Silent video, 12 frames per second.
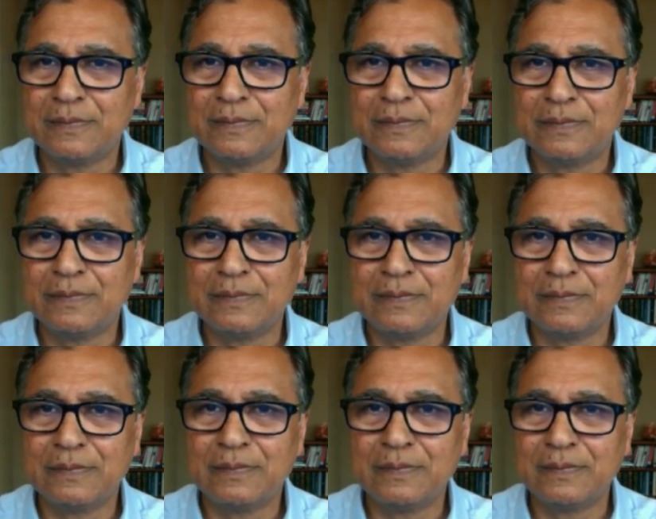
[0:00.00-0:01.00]

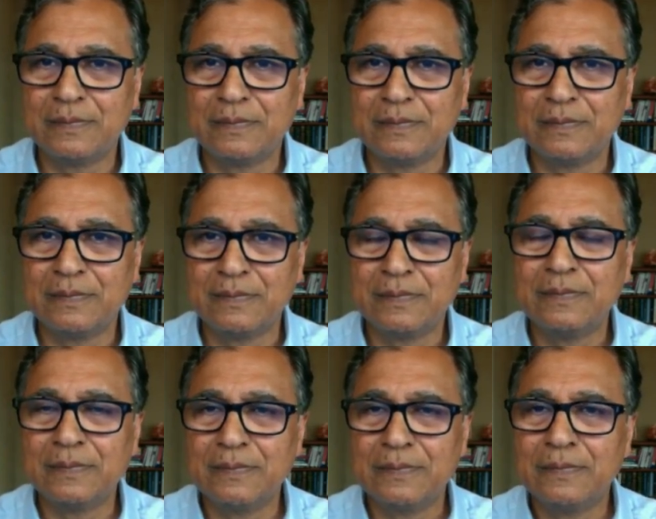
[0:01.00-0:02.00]

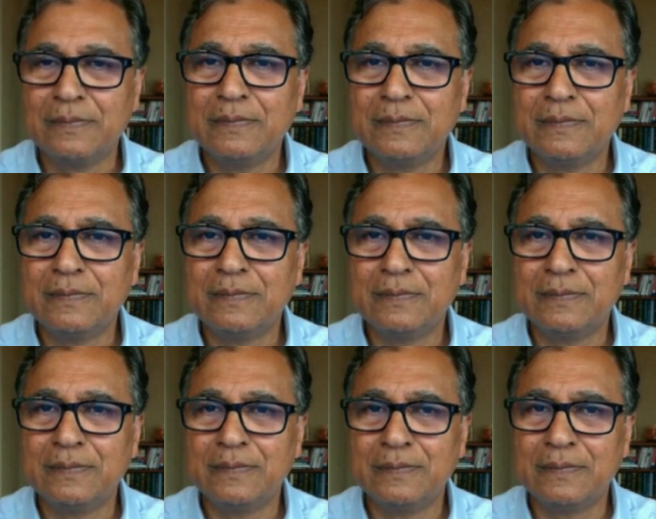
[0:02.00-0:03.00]

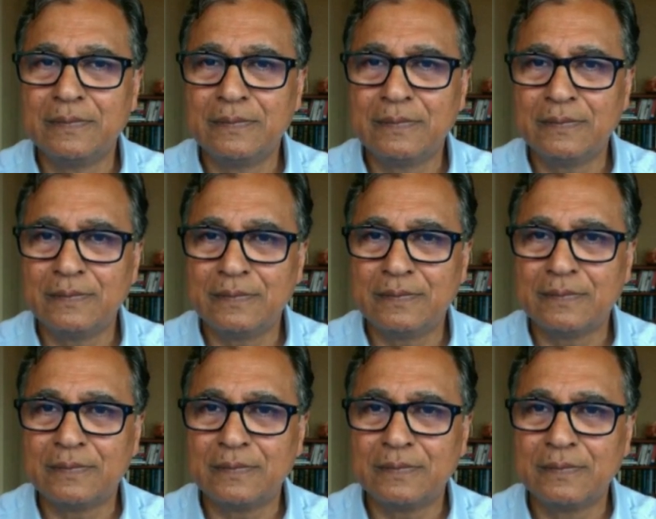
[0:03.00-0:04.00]

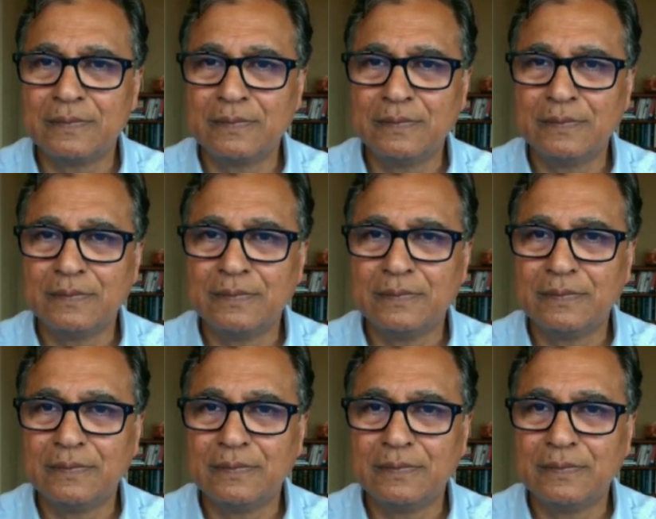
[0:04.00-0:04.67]
(silent)